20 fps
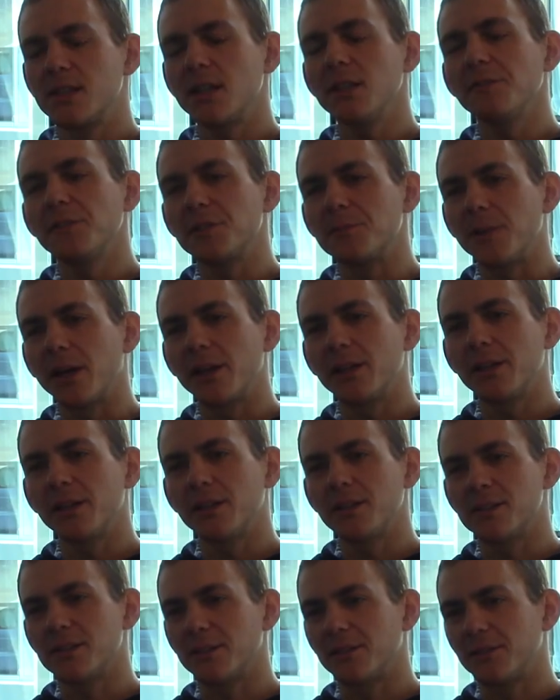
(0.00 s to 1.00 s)
Selfish mining
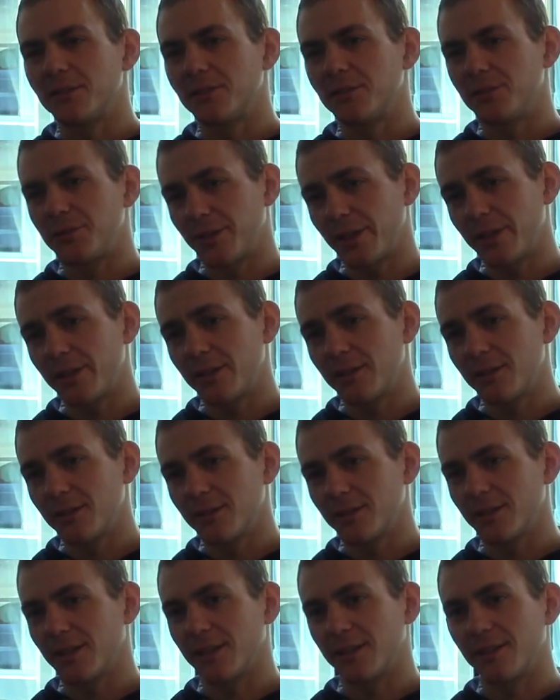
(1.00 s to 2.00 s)
is a trick
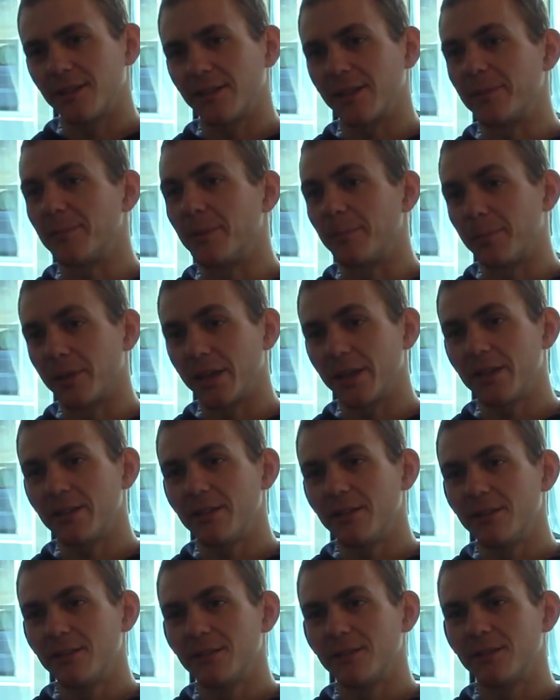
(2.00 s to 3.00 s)
that can be played
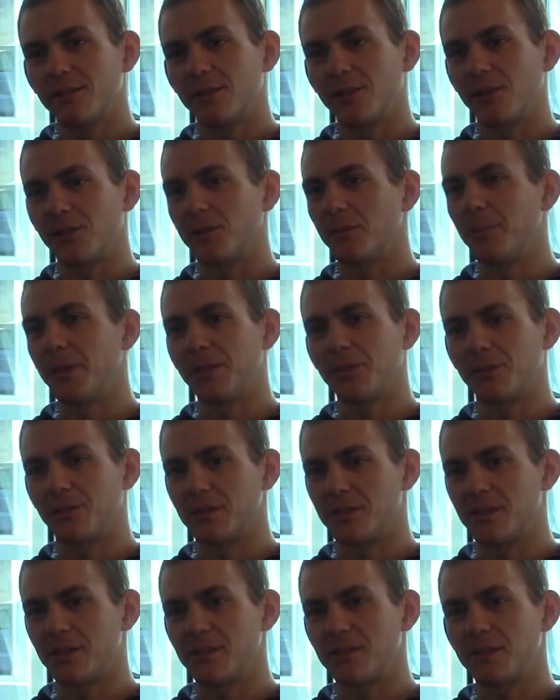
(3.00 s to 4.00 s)
on the
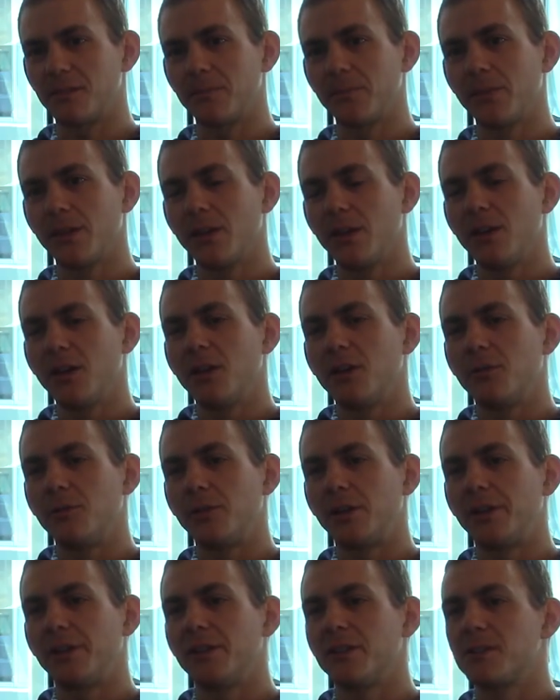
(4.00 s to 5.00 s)
Bitcoin system
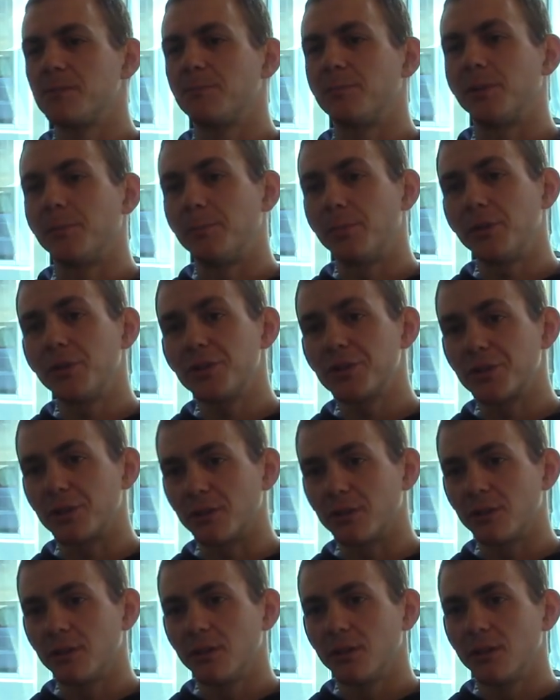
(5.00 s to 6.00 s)
where this
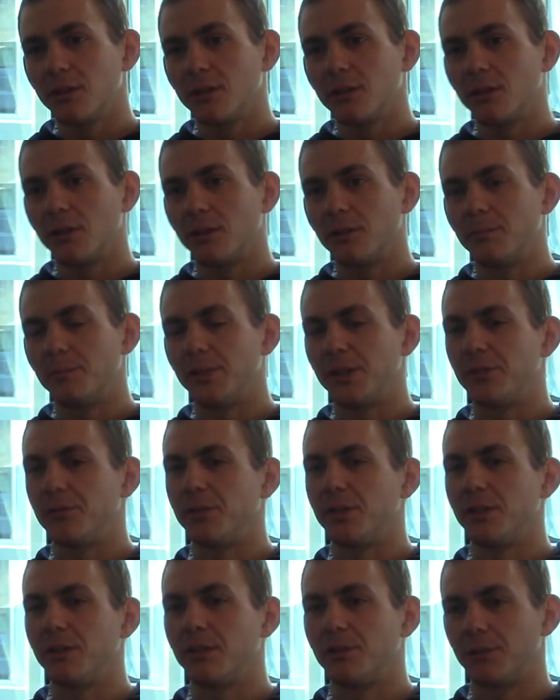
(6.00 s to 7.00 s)
proportion
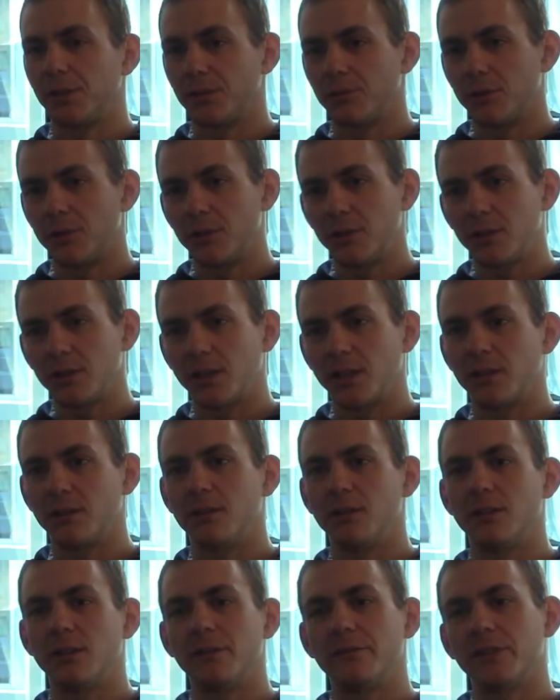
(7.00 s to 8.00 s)
between the reward
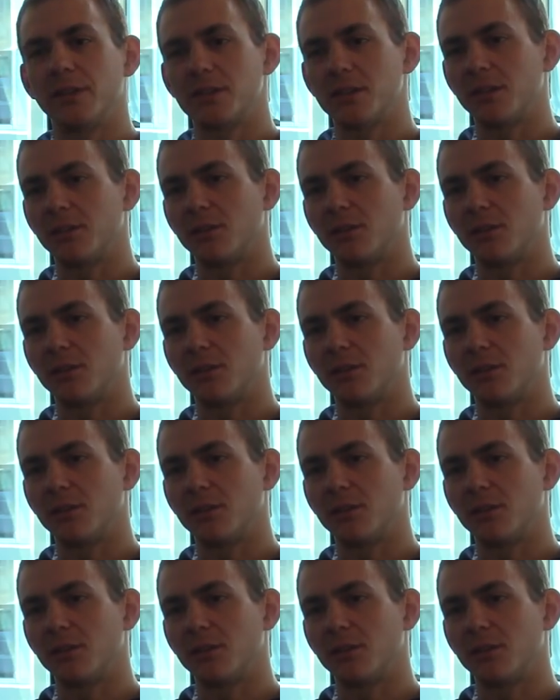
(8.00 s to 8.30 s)
and the invested